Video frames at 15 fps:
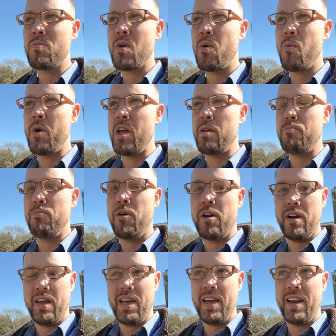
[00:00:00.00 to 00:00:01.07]
we put
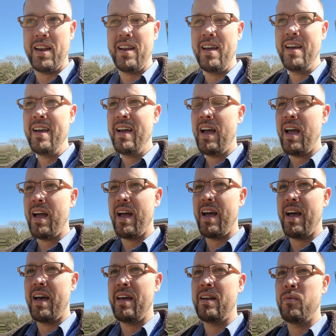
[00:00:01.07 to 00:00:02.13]
it in,
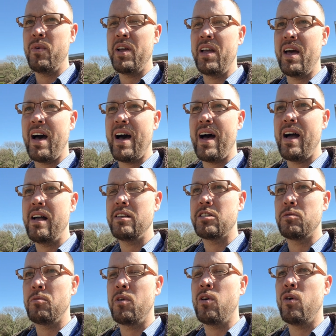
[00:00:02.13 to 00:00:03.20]
and we got
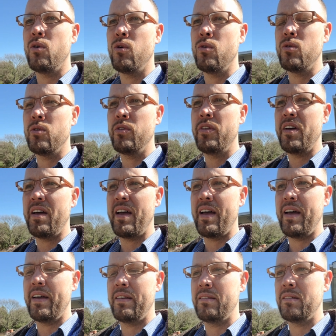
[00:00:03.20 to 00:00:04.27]
some cold,
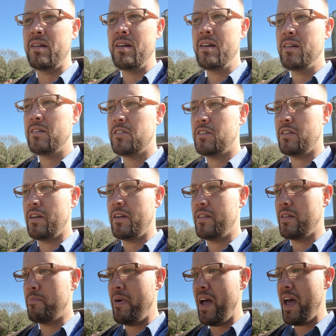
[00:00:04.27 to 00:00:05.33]
and
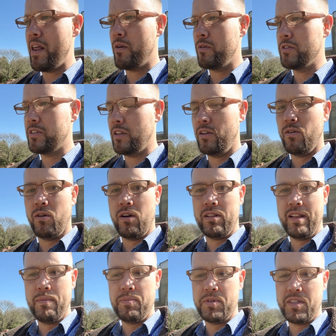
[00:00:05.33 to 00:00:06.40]
the panels, the little
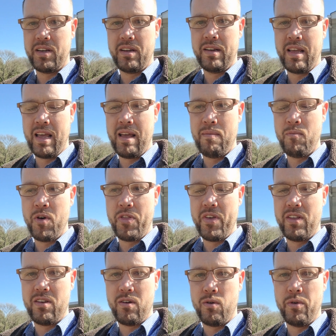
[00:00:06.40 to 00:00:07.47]
clips that came with
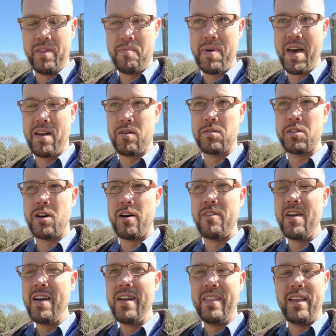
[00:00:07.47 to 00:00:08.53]
it to hold the panels off,
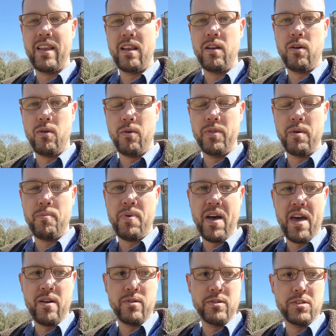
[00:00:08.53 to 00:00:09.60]
they didn't hold the
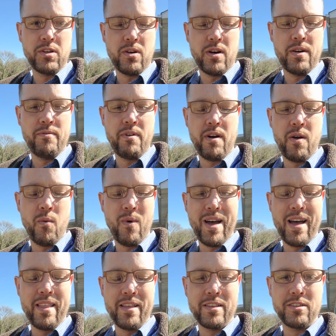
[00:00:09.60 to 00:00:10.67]
panels on very
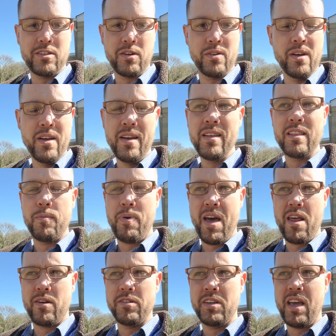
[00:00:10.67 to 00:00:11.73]
well, and so the
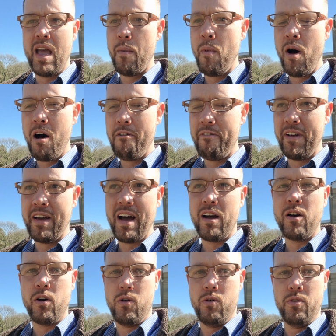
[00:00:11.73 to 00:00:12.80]
panels came off. It got
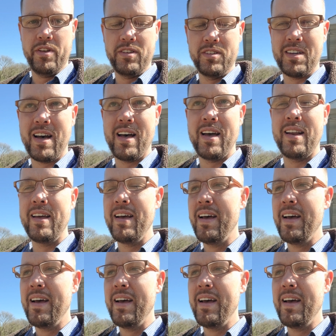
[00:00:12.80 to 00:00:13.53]
cold inside,